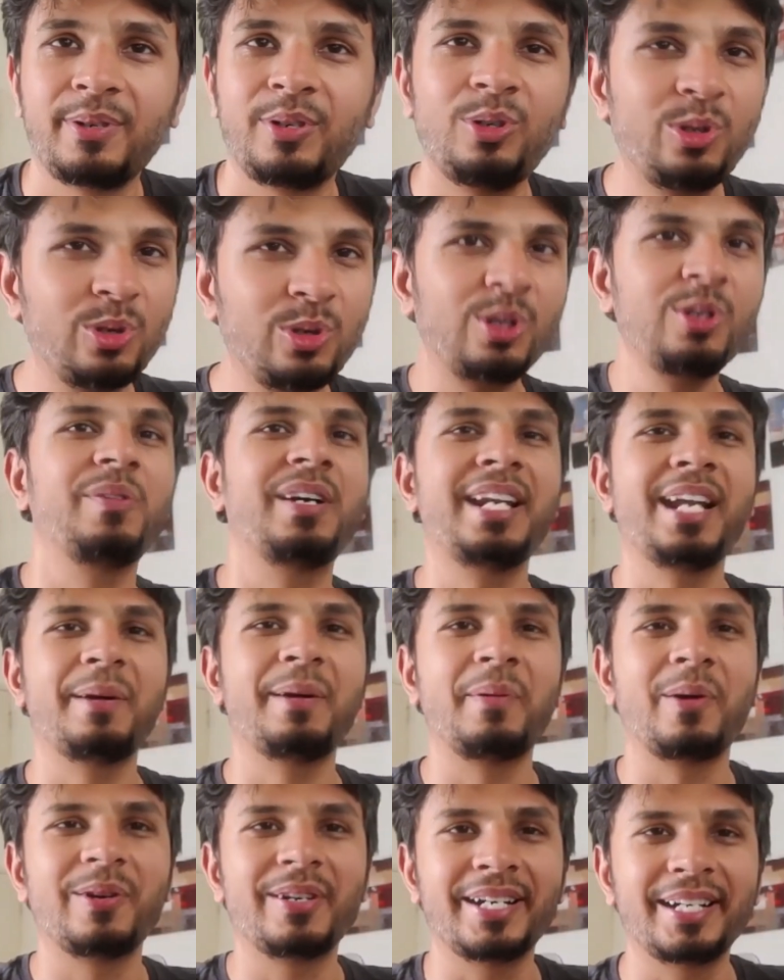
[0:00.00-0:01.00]
Don't worry
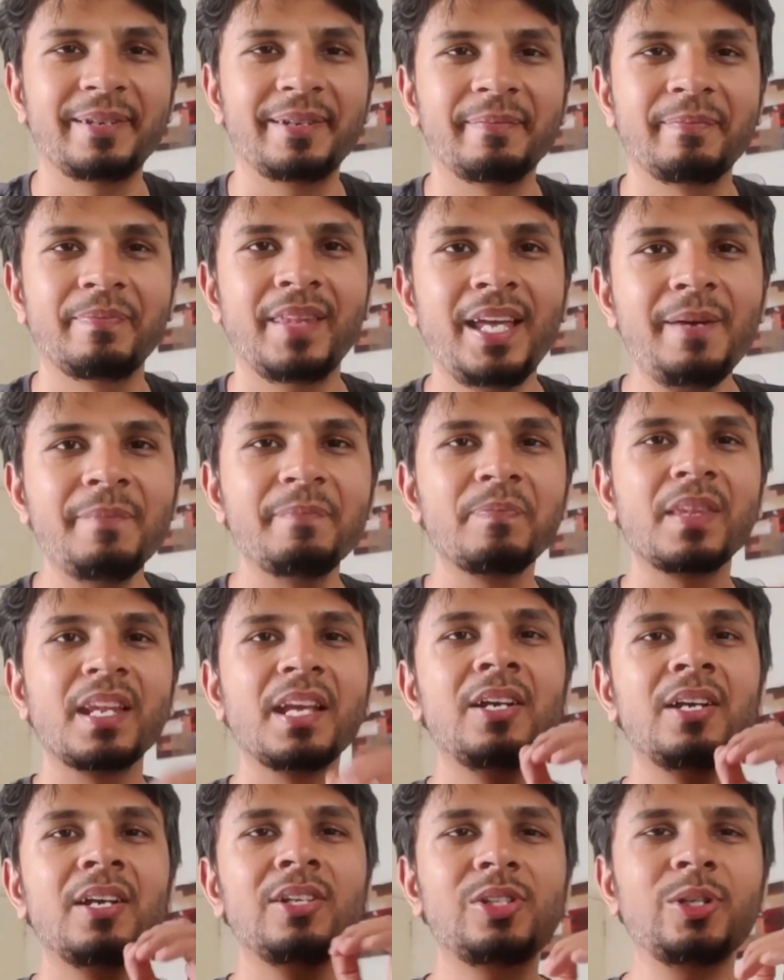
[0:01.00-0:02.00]
about it, right?
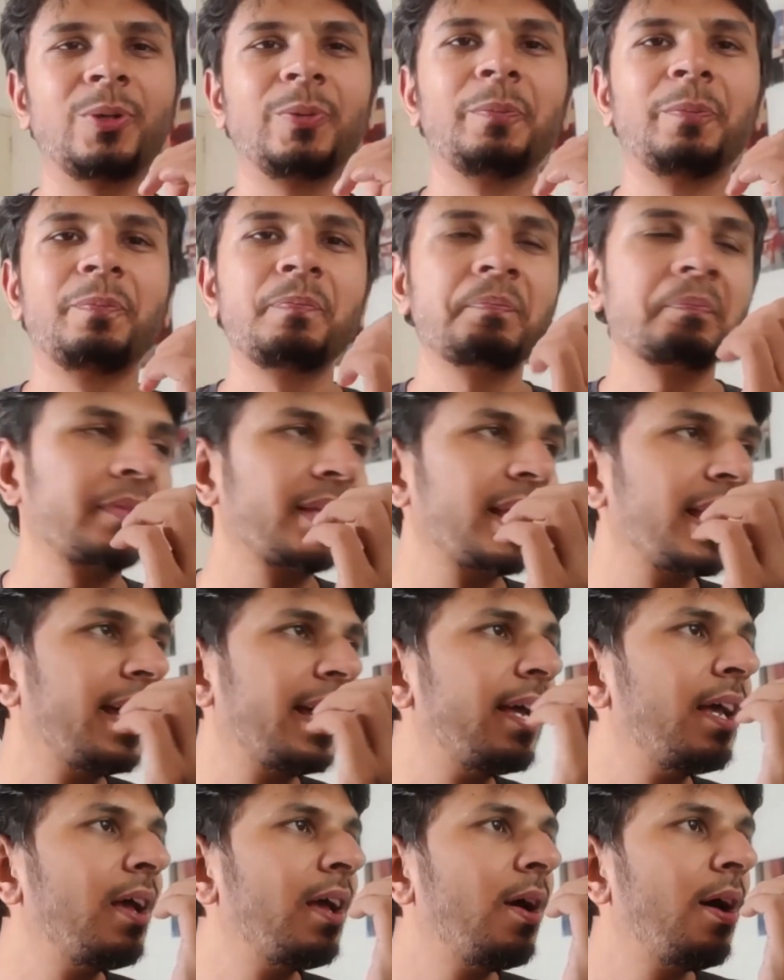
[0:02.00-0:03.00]
So
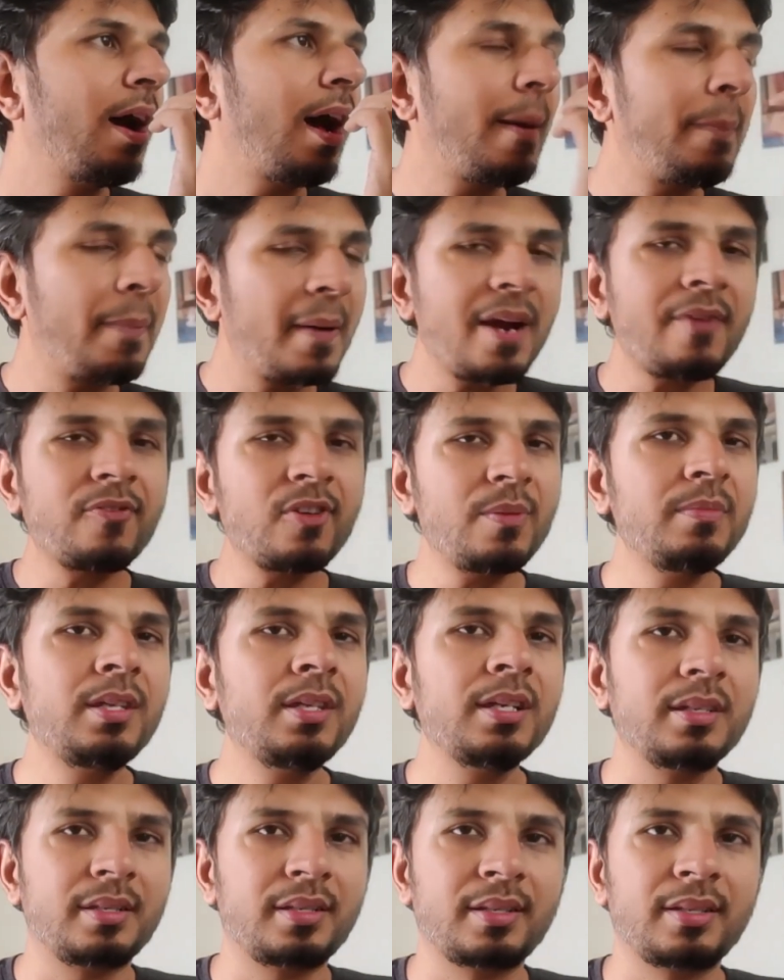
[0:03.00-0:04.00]
apart from
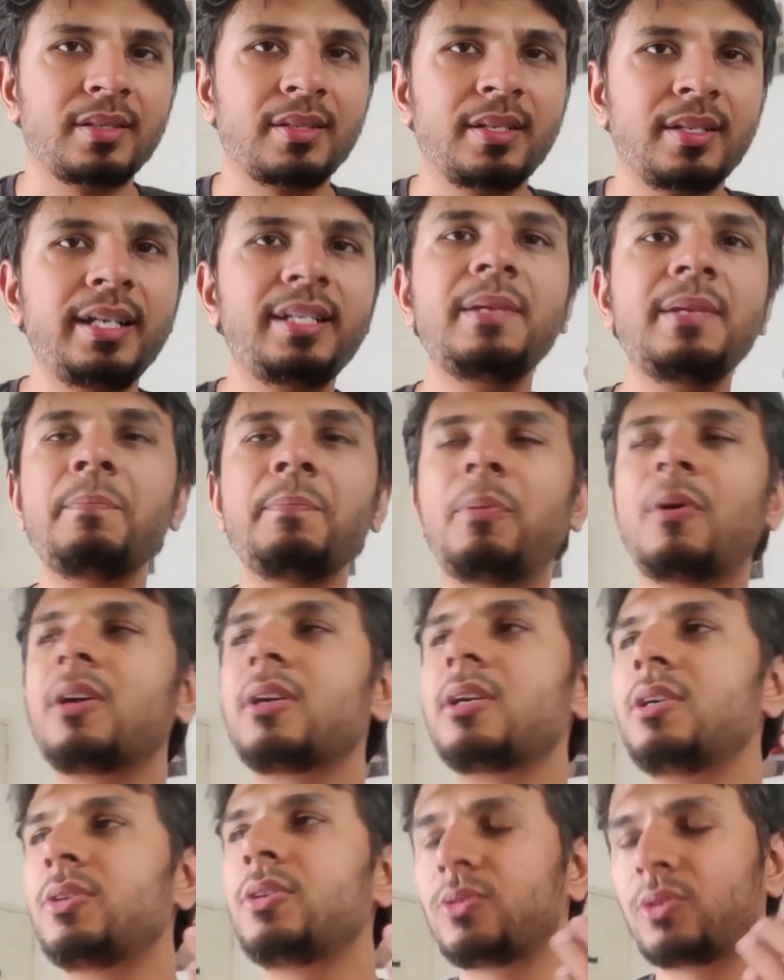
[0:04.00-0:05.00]
this, it's
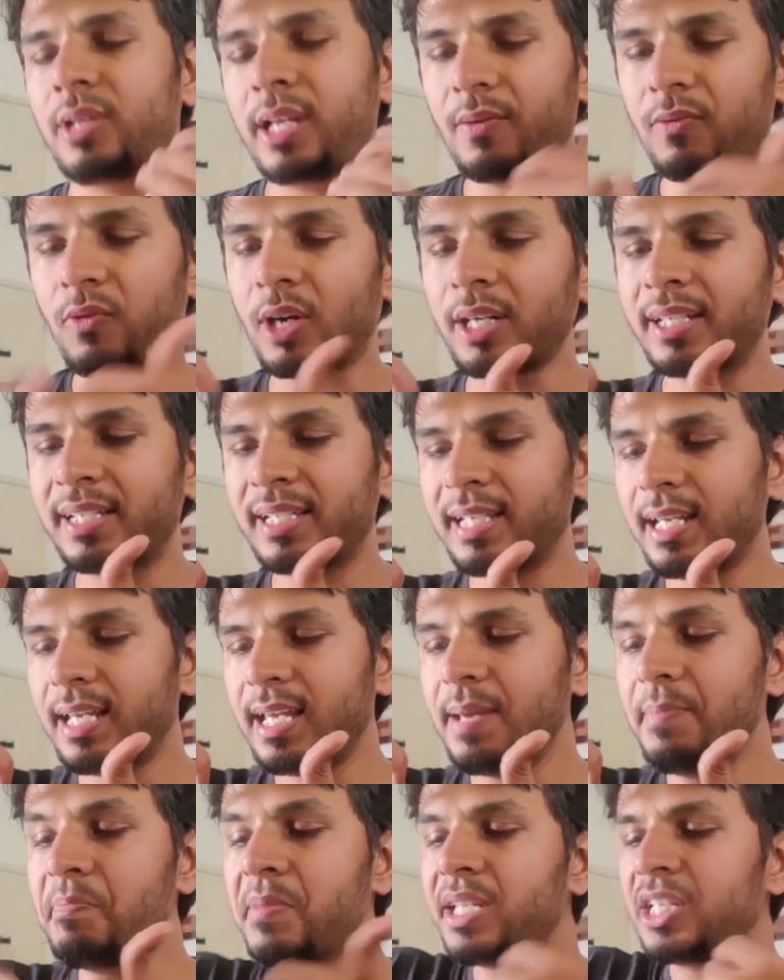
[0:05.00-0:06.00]
important to know that what
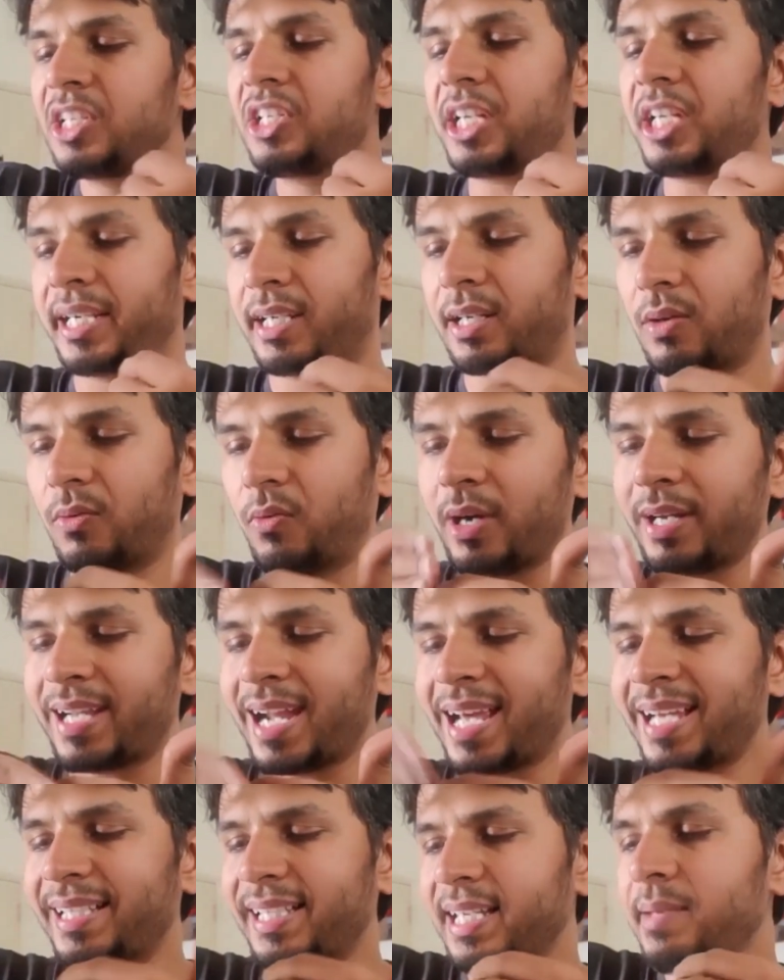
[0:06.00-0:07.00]

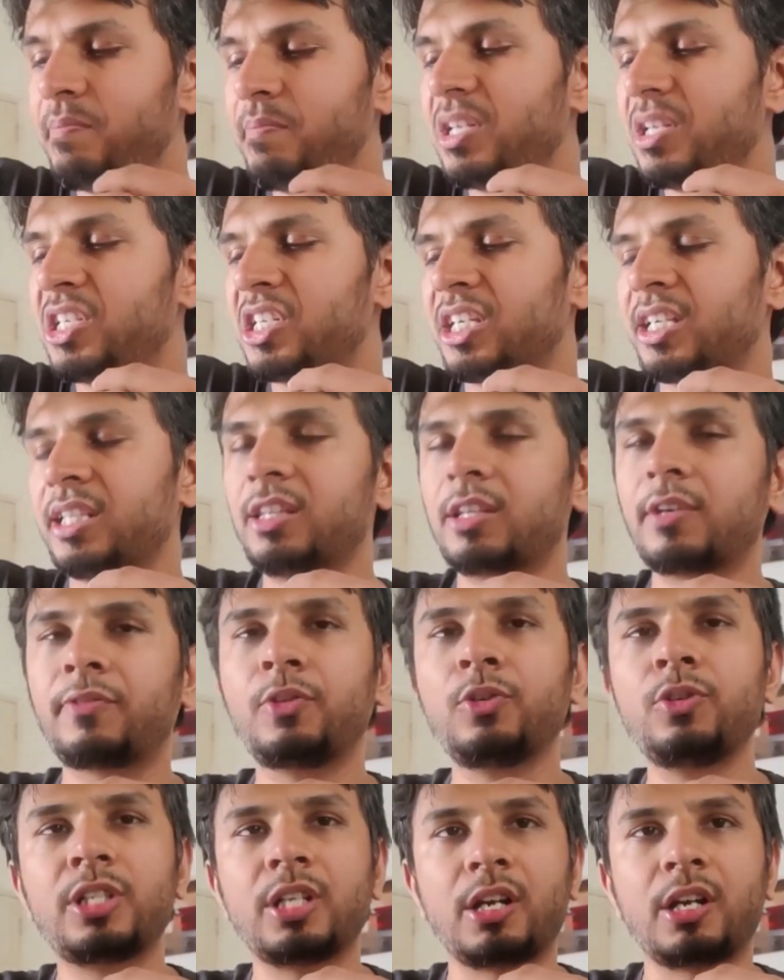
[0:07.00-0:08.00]
lies immediate in the
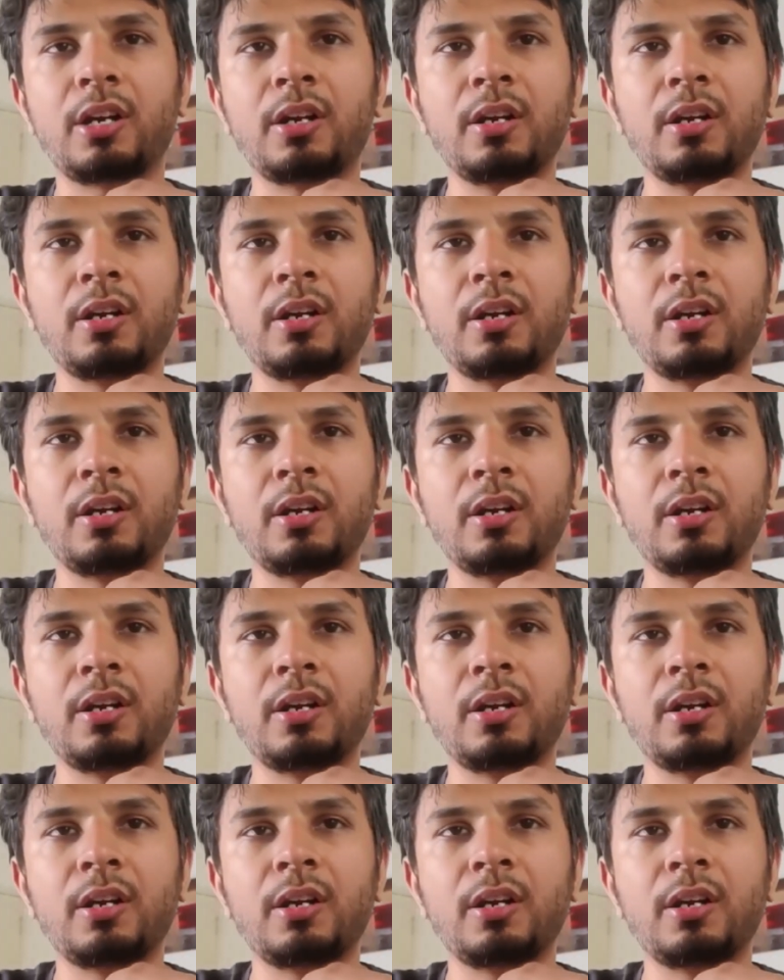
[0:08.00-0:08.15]
future.